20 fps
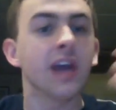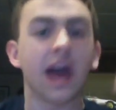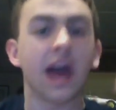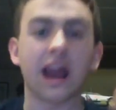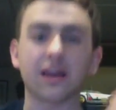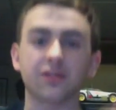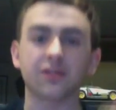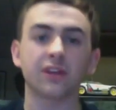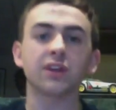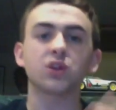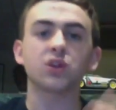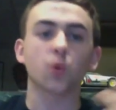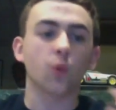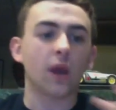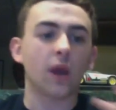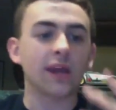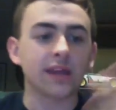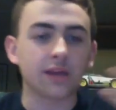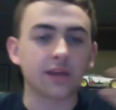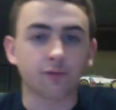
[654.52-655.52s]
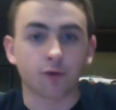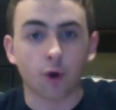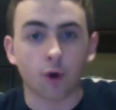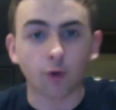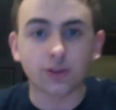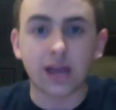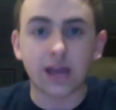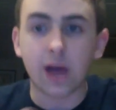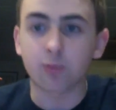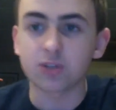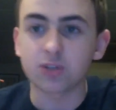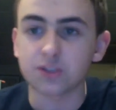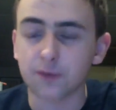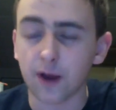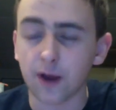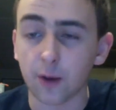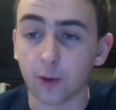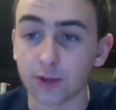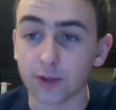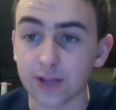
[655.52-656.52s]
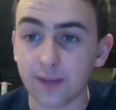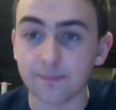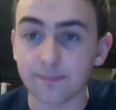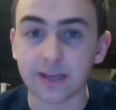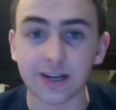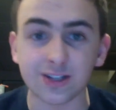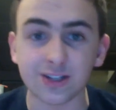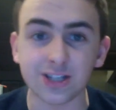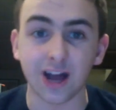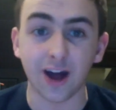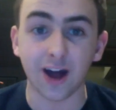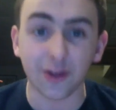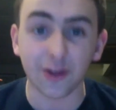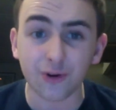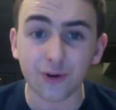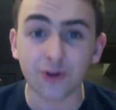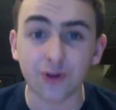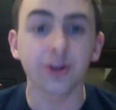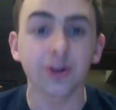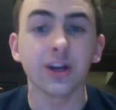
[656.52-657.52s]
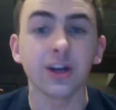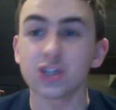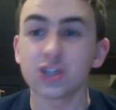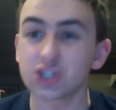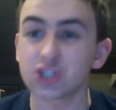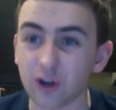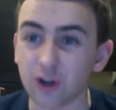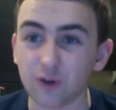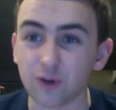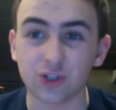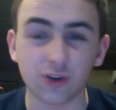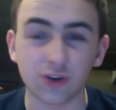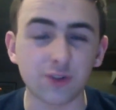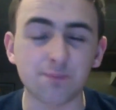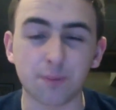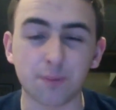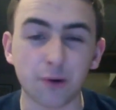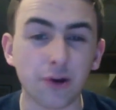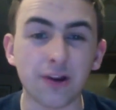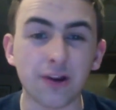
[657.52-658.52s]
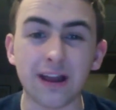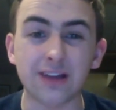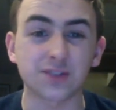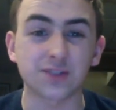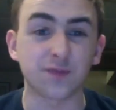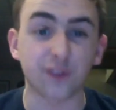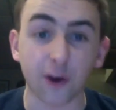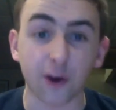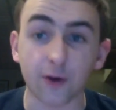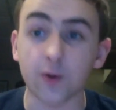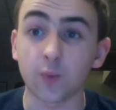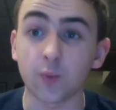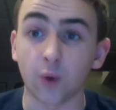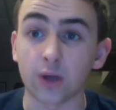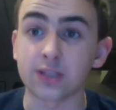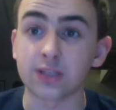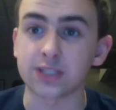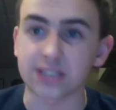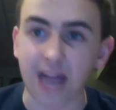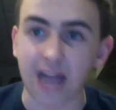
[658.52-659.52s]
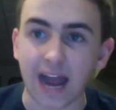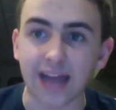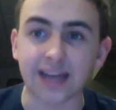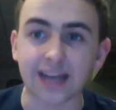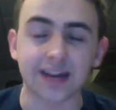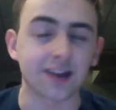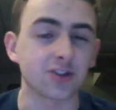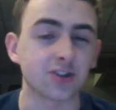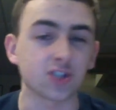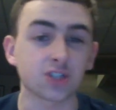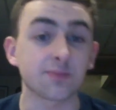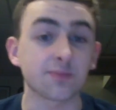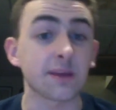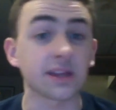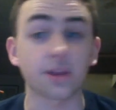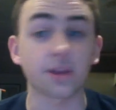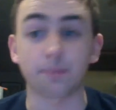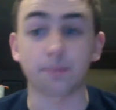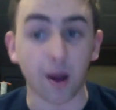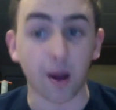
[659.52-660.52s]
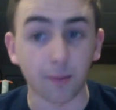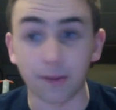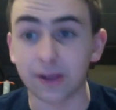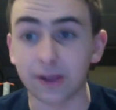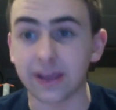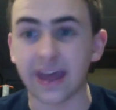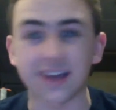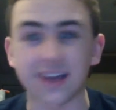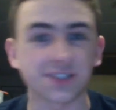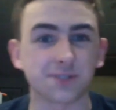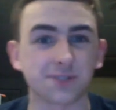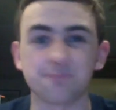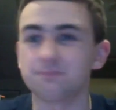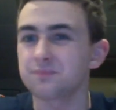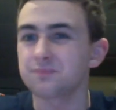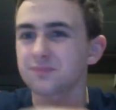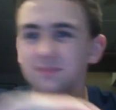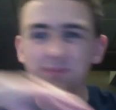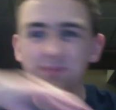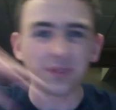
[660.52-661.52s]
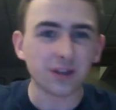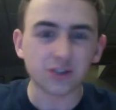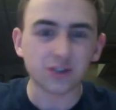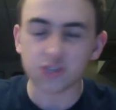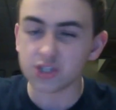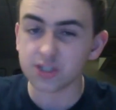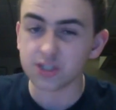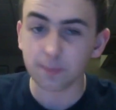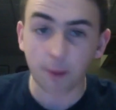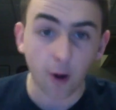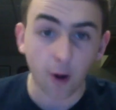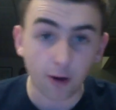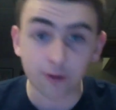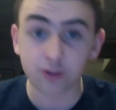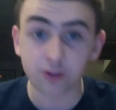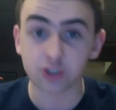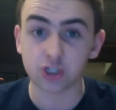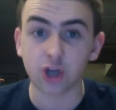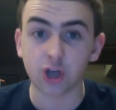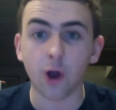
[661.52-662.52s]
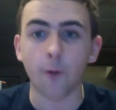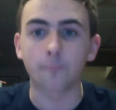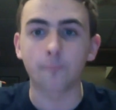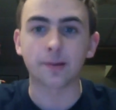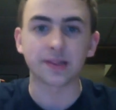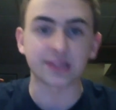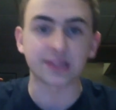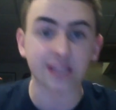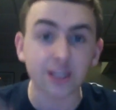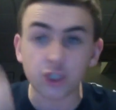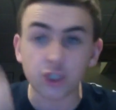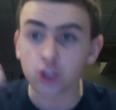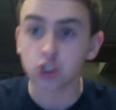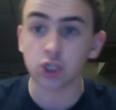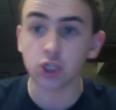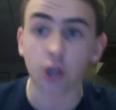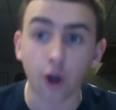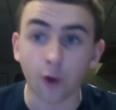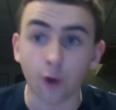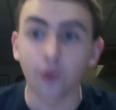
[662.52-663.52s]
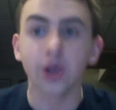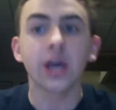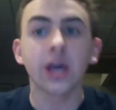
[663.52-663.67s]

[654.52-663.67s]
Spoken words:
and I think the way they wrote that was very well done, because other shows could put it as very one-sided and just make the public as just a part of the show, but this show